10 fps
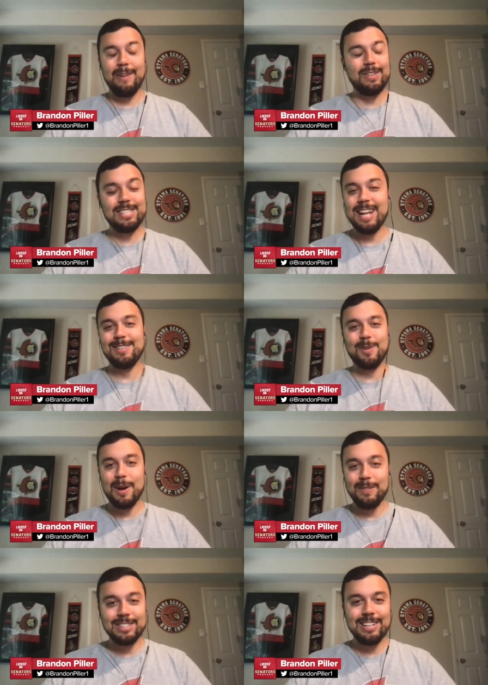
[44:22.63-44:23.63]
if the Sens were
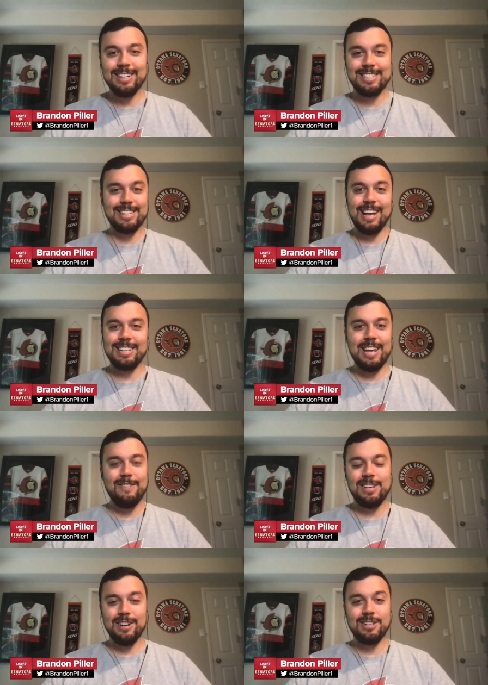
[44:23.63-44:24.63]
able to select
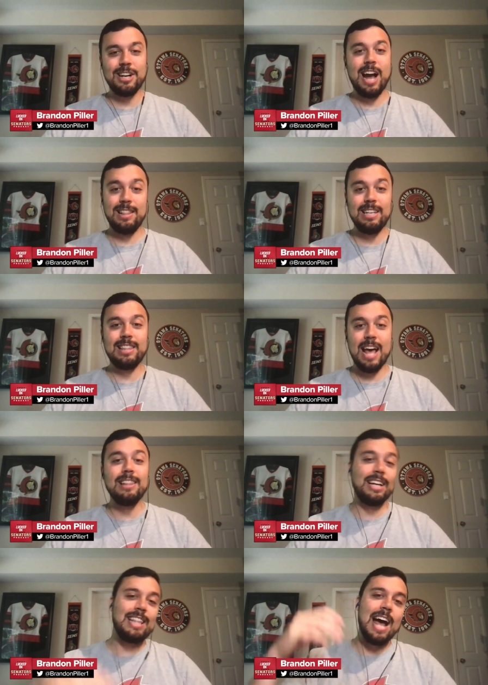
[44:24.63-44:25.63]
David Yerchek, I think that,
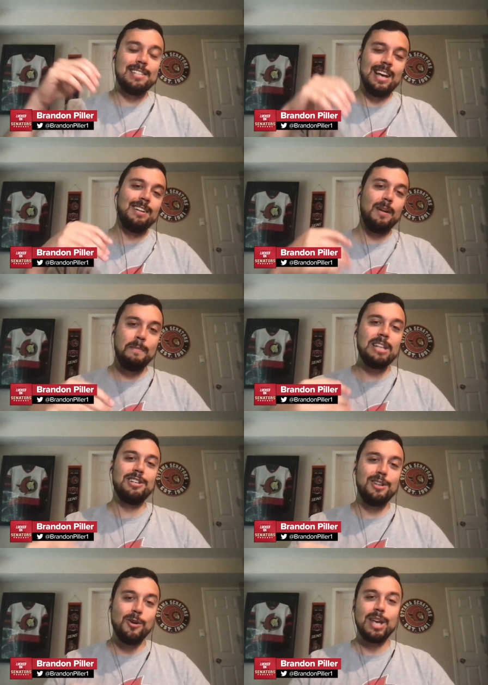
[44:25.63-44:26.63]
like, that's, I
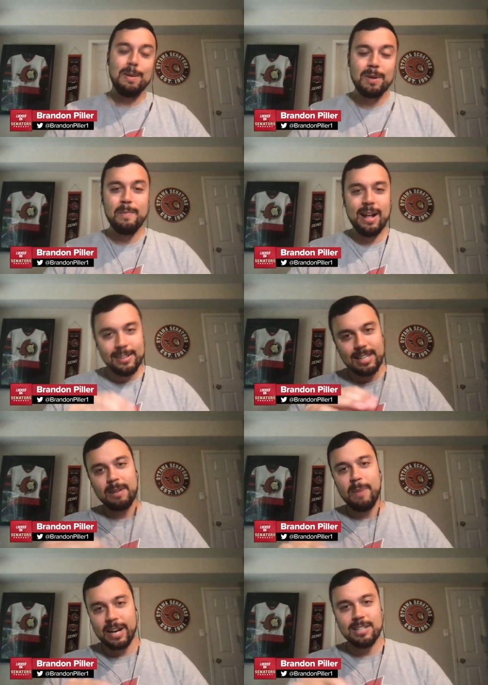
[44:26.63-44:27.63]
mentioned Joakim Kemell is
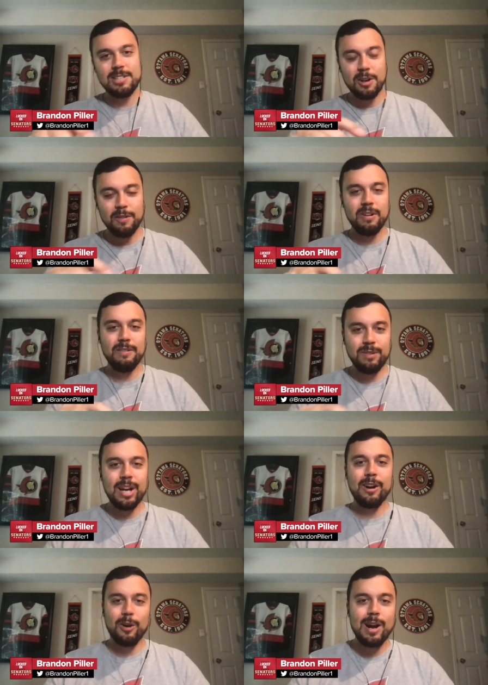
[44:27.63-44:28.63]
like my conservative,
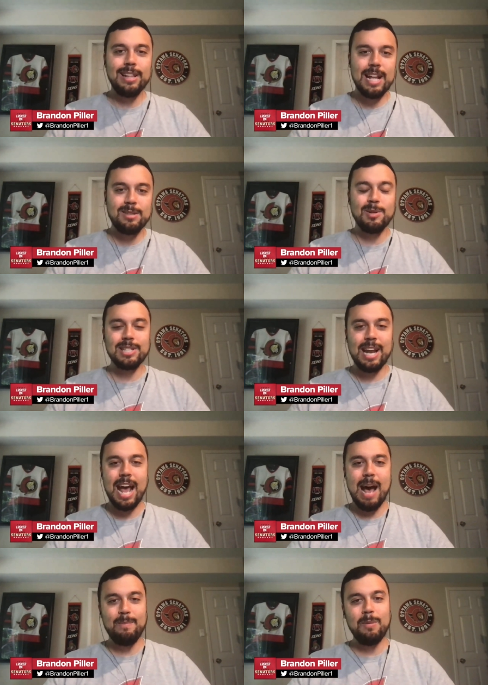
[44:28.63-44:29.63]
like, all right, that's what's going
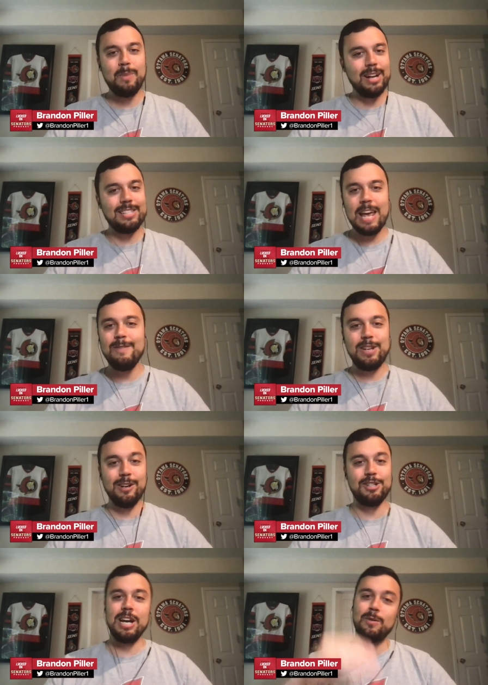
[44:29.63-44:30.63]
to happen. But David
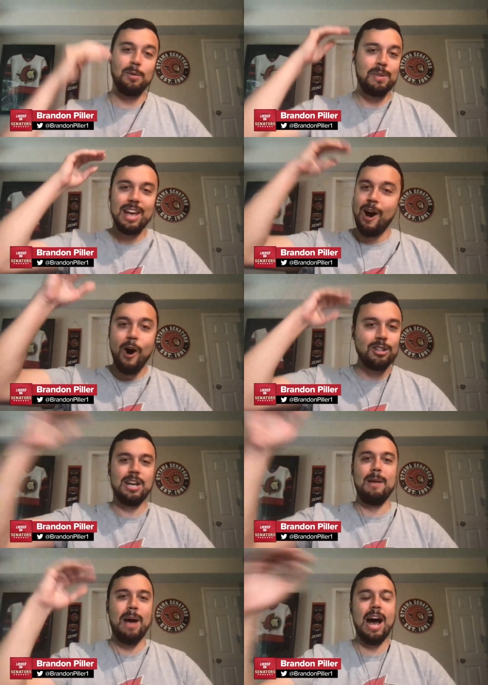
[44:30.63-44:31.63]
Yerchek would be
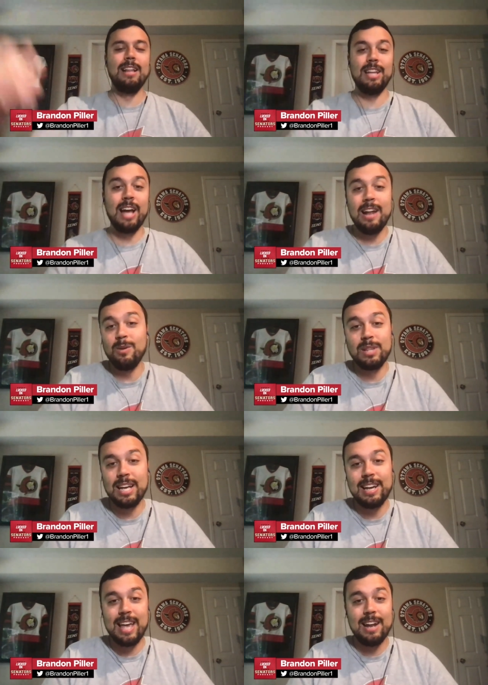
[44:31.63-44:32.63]
all-time high. Like, I don't
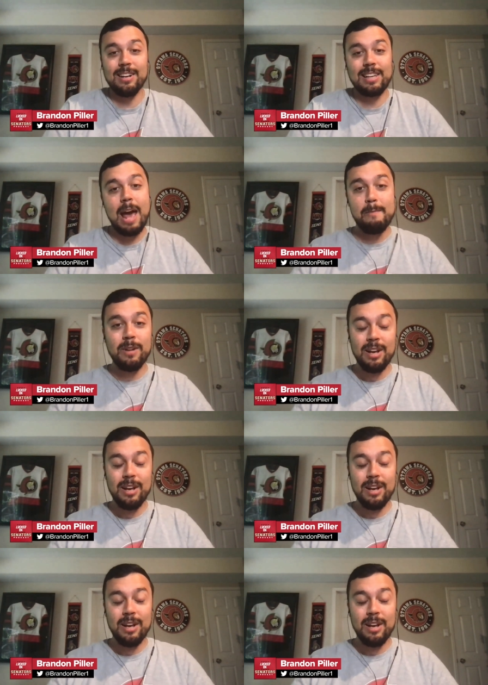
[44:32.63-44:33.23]
think it can get